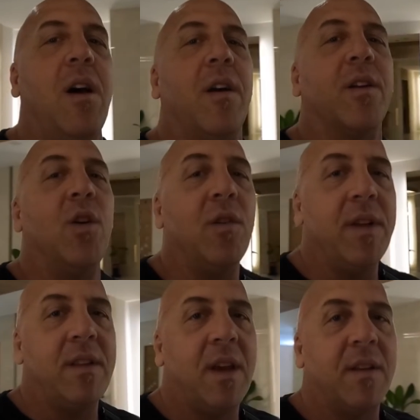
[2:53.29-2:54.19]
Our
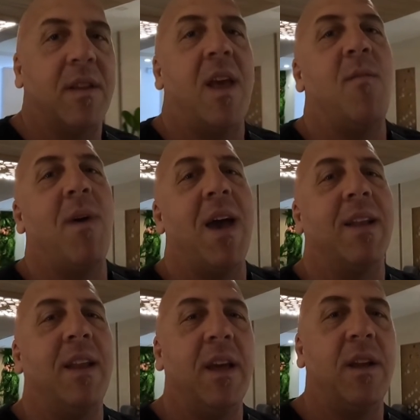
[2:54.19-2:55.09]
COVID test came
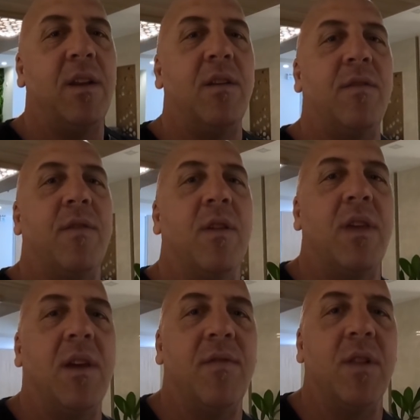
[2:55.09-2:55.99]
back negative,
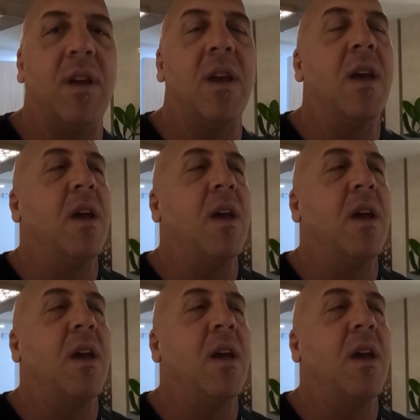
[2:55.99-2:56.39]
thankfully,